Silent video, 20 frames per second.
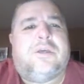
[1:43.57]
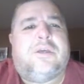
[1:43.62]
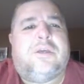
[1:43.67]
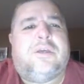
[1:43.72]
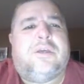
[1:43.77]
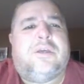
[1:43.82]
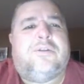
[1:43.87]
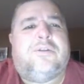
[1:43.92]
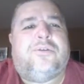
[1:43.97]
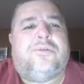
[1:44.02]

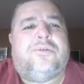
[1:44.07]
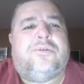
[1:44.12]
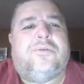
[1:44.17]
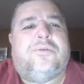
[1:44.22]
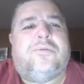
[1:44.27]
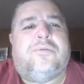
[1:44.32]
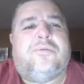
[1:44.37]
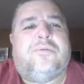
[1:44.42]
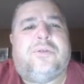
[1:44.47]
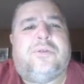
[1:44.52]

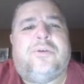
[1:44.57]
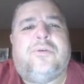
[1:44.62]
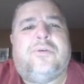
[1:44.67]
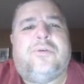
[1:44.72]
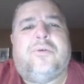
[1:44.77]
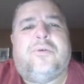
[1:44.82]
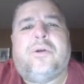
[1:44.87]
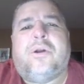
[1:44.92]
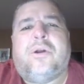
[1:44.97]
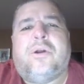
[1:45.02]
into
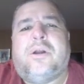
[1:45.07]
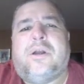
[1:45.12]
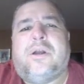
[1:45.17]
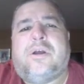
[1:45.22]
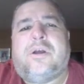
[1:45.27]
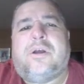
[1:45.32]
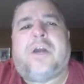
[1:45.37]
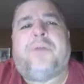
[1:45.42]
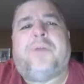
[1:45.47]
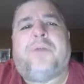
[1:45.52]
your
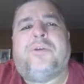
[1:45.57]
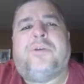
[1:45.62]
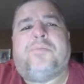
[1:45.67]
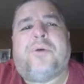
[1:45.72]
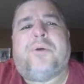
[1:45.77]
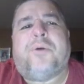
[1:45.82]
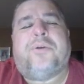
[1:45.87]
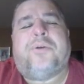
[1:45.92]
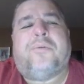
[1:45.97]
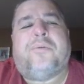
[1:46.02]

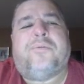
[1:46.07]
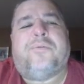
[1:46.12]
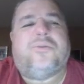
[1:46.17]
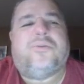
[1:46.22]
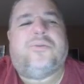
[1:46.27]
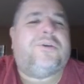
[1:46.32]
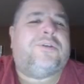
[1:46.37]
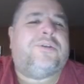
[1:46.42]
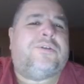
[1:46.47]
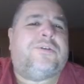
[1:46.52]
autoresponder of
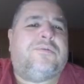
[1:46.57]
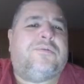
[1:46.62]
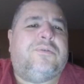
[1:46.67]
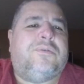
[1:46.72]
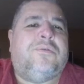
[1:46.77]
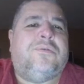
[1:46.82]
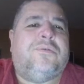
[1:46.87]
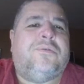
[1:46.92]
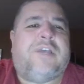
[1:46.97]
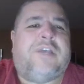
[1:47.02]
choice.
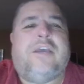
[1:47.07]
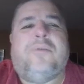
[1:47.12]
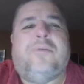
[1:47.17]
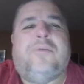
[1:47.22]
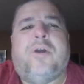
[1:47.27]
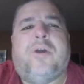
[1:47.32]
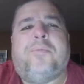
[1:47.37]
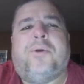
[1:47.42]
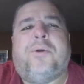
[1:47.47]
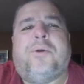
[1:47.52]
Use
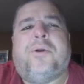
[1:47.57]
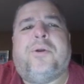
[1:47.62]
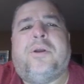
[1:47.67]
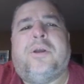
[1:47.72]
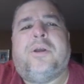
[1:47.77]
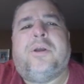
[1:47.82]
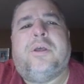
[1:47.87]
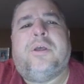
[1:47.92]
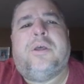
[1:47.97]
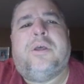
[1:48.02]
Aweber,
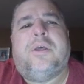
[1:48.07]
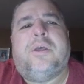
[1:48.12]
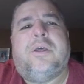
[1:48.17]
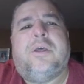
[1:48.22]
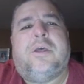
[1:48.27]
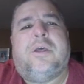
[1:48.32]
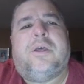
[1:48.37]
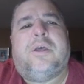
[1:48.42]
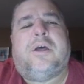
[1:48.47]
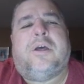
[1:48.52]

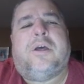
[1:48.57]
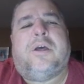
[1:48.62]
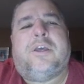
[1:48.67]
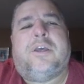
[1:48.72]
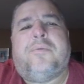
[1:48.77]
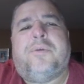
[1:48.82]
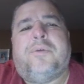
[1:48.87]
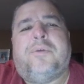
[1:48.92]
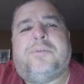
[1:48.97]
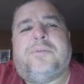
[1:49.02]
uh,
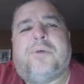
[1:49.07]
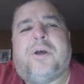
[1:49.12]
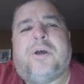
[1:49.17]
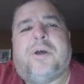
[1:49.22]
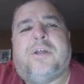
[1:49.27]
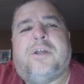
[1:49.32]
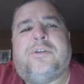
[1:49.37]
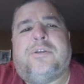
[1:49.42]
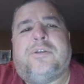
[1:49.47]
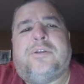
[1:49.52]

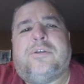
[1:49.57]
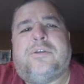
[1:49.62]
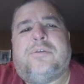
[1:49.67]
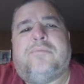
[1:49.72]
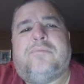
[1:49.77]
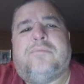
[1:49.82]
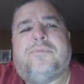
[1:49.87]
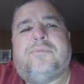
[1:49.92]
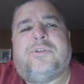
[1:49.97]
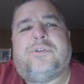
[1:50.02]

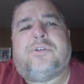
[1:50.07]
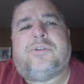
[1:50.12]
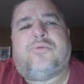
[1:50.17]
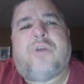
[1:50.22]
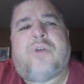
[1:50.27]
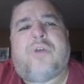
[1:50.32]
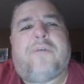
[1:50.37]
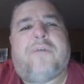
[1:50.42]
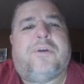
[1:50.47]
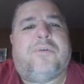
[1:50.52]
GetResponse,
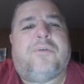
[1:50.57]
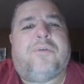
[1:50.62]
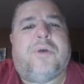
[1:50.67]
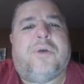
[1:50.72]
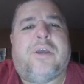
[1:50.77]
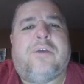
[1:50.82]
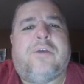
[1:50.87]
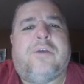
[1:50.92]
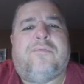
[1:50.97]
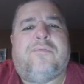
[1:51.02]
Traffic
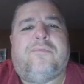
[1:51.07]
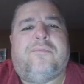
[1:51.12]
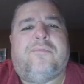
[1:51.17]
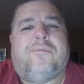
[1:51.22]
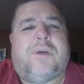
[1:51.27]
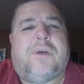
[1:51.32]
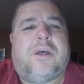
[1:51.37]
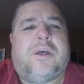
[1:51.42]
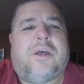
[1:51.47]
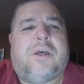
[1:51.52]
Wave,
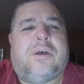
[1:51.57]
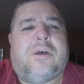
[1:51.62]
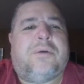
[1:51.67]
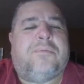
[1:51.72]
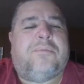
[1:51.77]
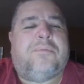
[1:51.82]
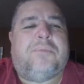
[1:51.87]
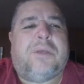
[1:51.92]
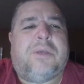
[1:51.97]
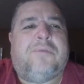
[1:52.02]

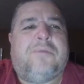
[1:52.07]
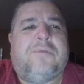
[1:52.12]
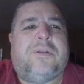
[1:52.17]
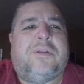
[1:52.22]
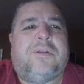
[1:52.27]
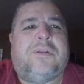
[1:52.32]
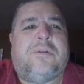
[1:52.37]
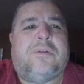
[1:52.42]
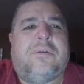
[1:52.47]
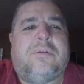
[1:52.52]
um,
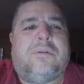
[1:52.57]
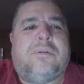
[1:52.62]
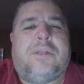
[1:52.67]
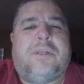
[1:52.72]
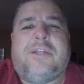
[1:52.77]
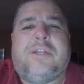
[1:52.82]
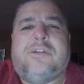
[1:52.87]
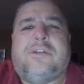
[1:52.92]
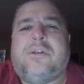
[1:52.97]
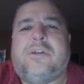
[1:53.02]
even
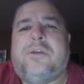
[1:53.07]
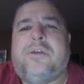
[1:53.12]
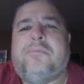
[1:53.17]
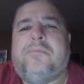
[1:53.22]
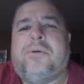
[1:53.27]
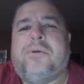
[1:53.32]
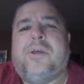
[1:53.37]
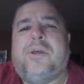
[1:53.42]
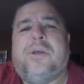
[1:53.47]
LeadsLeap.